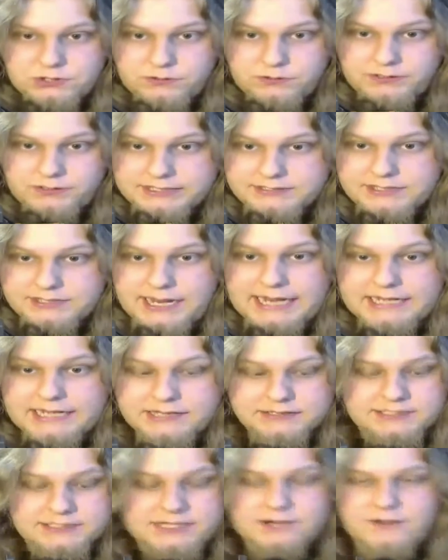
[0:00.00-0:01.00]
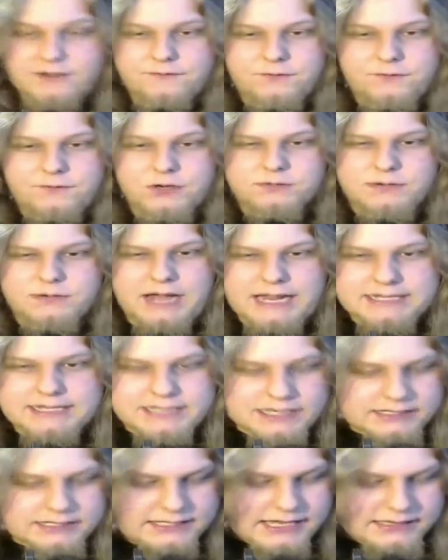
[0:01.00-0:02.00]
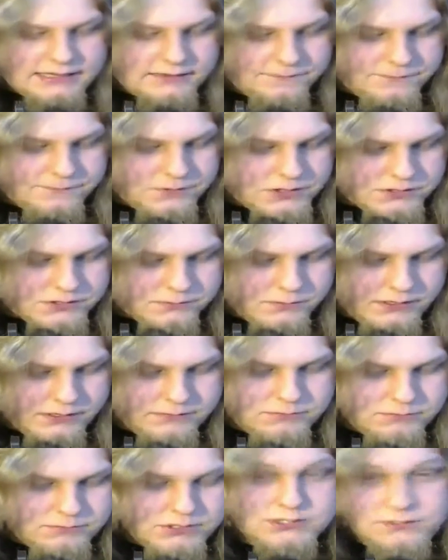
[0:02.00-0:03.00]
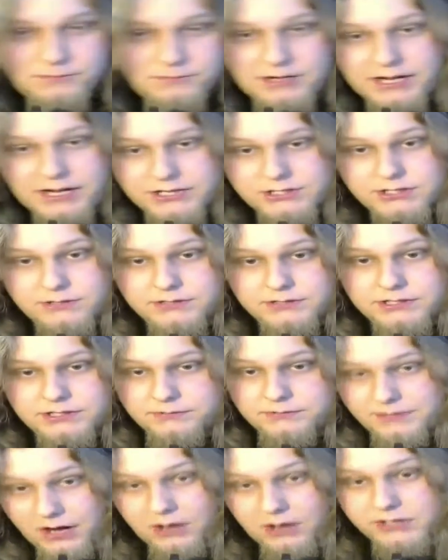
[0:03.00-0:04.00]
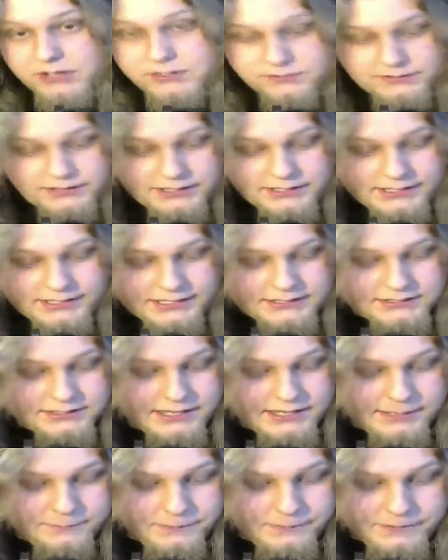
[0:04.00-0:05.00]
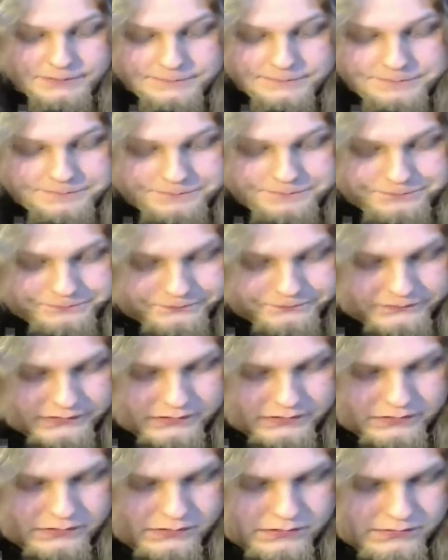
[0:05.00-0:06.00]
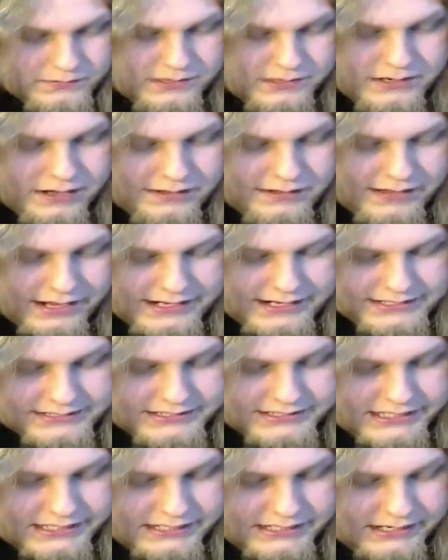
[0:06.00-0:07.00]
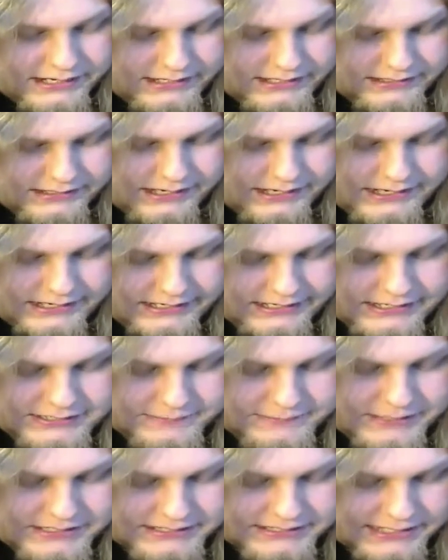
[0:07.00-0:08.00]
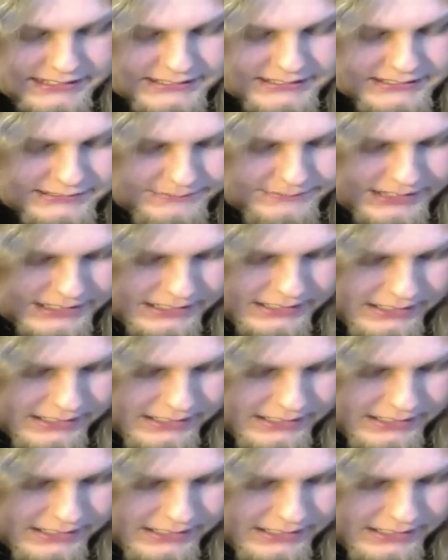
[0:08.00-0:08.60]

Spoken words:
stories I can see are the first one. I didn't get the first one, which is the one I showed you. The art's really nice in that one. But in all honesty, it doesn't make sense to